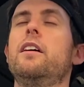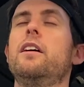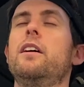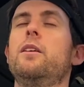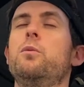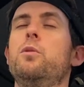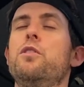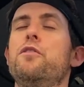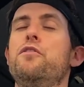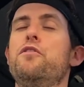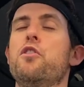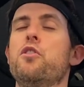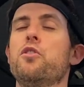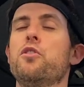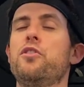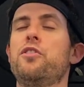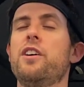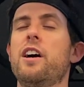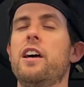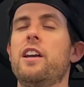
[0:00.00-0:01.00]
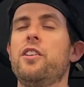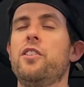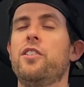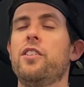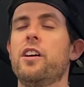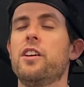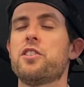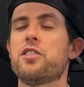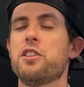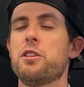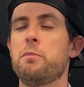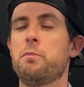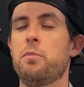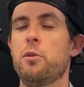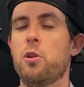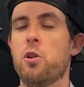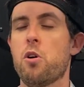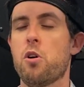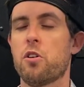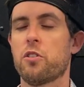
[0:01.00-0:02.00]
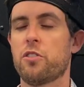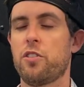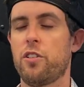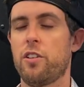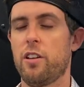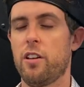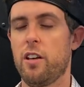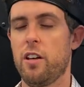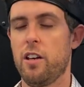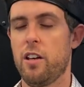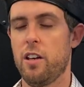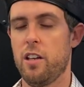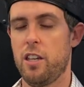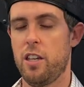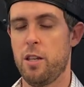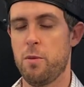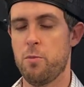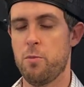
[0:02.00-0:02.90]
And what Fong's done is he's actually blocked the